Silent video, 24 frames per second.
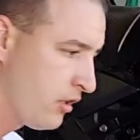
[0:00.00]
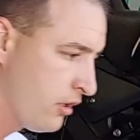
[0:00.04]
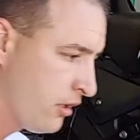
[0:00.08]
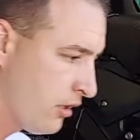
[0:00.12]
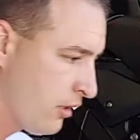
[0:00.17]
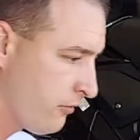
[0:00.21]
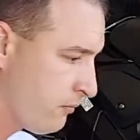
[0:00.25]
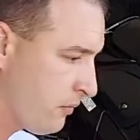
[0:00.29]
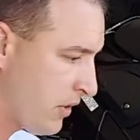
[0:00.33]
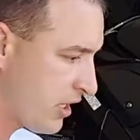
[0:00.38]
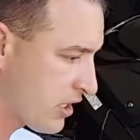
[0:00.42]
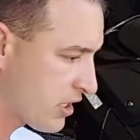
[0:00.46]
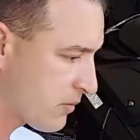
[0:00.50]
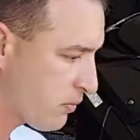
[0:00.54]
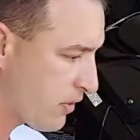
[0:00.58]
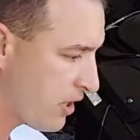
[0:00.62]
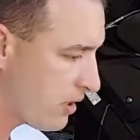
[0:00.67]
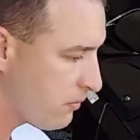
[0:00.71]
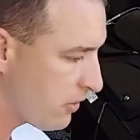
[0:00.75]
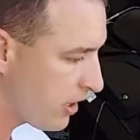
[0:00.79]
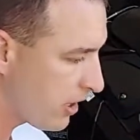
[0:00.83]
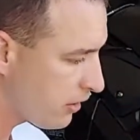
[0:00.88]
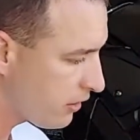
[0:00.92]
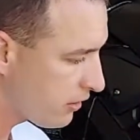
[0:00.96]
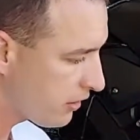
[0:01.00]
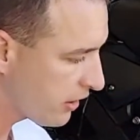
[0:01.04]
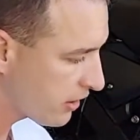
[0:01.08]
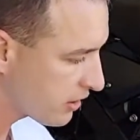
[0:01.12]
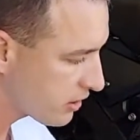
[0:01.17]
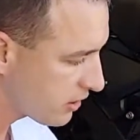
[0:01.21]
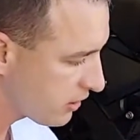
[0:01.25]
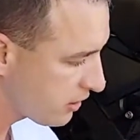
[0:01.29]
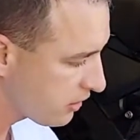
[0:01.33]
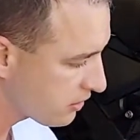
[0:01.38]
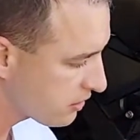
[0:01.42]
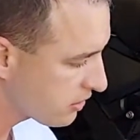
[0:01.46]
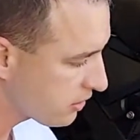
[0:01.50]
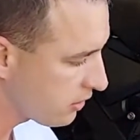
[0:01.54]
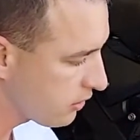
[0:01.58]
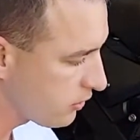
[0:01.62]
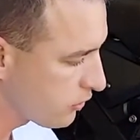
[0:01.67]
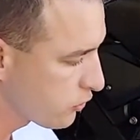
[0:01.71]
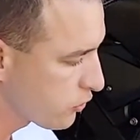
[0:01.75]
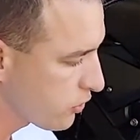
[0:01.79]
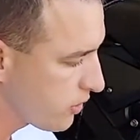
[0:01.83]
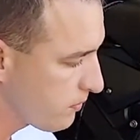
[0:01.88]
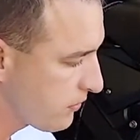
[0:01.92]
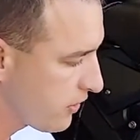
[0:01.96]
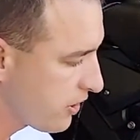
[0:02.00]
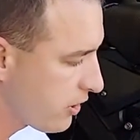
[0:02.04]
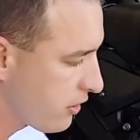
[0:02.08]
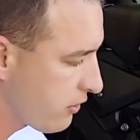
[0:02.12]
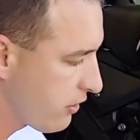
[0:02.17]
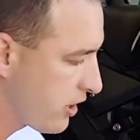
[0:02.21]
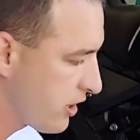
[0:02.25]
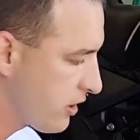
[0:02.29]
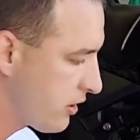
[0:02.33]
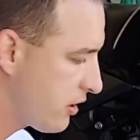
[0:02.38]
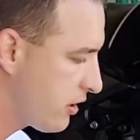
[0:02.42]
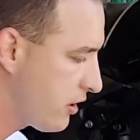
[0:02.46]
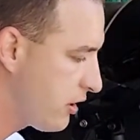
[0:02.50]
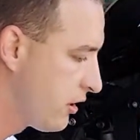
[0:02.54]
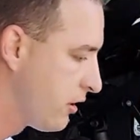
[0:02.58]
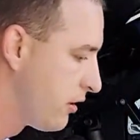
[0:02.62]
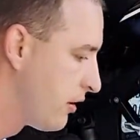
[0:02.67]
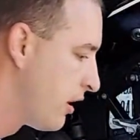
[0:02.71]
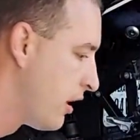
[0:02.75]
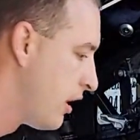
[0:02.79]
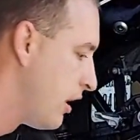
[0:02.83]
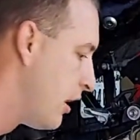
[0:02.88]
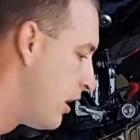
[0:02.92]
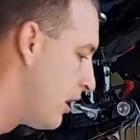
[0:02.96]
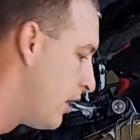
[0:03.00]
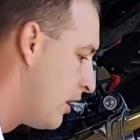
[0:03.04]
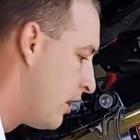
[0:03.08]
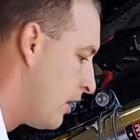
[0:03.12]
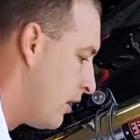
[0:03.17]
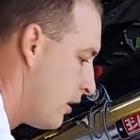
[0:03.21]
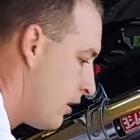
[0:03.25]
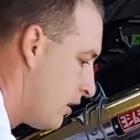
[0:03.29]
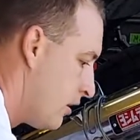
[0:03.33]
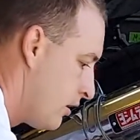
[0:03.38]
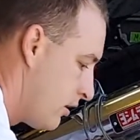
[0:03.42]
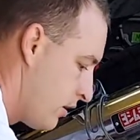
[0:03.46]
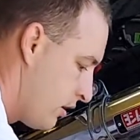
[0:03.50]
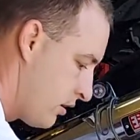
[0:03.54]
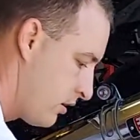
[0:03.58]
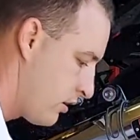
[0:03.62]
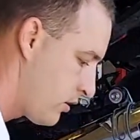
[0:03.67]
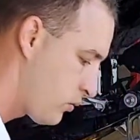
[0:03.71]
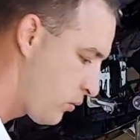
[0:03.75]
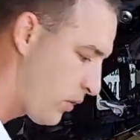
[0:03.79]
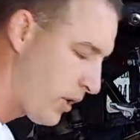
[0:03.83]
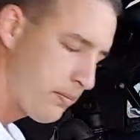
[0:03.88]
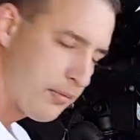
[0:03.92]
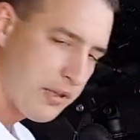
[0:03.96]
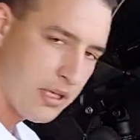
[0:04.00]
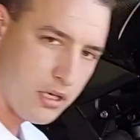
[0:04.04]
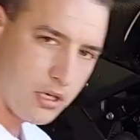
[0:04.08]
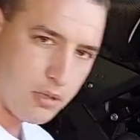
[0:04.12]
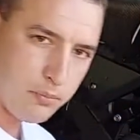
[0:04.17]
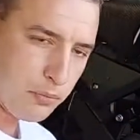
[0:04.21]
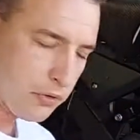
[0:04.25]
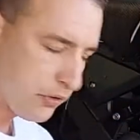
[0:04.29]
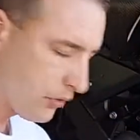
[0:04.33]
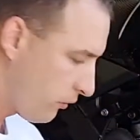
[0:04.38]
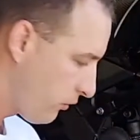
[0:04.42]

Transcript: of my spray bottle. Actually, there's a little drip there, right there. Just wipe that up with the